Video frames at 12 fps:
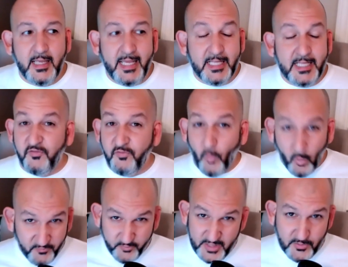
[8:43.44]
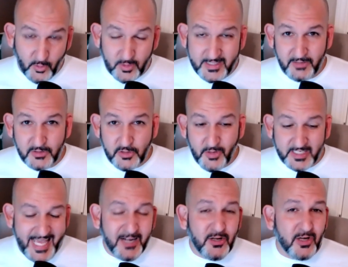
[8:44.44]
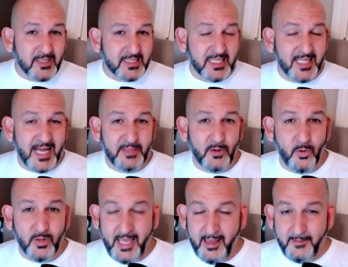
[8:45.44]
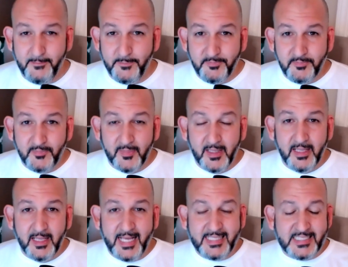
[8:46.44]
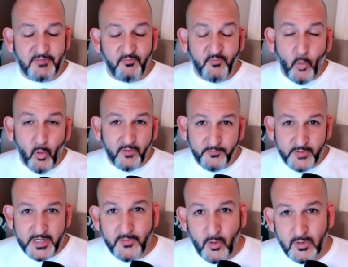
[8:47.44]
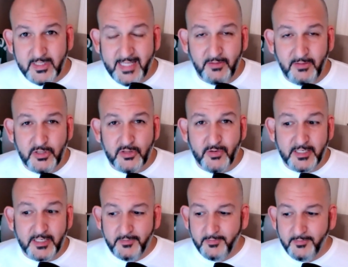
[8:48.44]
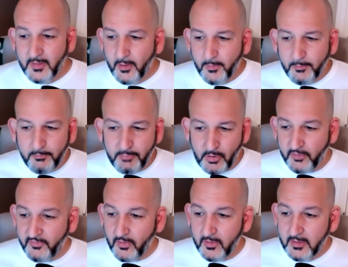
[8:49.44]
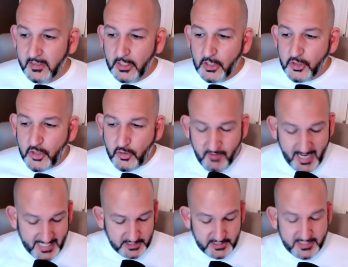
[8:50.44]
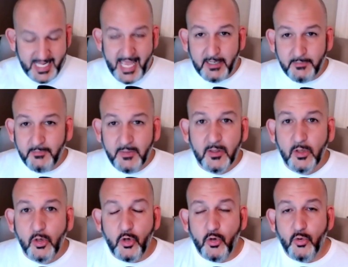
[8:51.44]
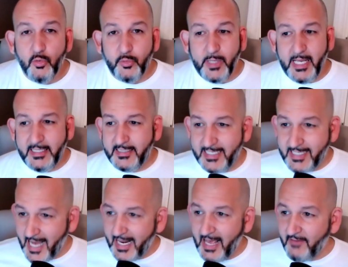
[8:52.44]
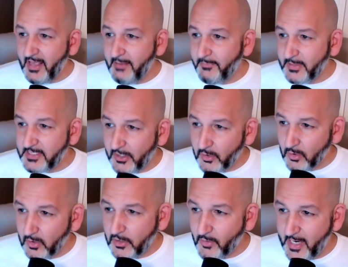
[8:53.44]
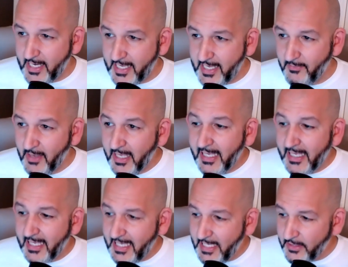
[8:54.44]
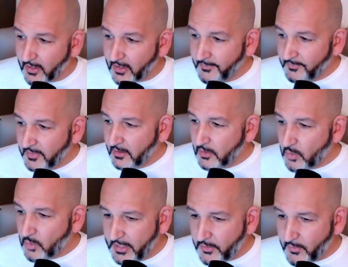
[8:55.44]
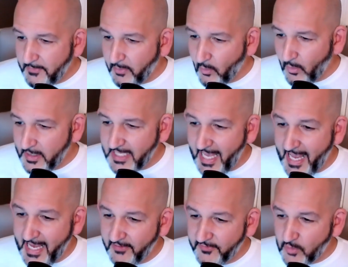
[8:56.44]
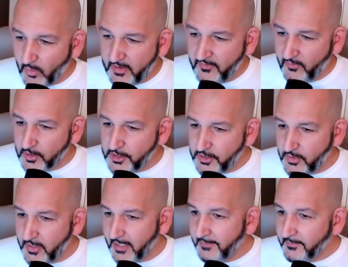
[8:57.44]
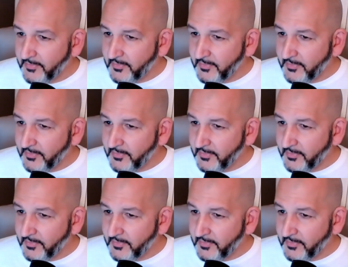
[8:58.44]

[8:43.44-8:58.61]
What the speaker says: hits 4 free throws down the stretch. He hadn't gone to the line the whole game. Hits 4 free throws down the stretch. Beautiful. So you've got Tatum, who did not have a particularly great game either. 23 points, 8 of 24 shooting,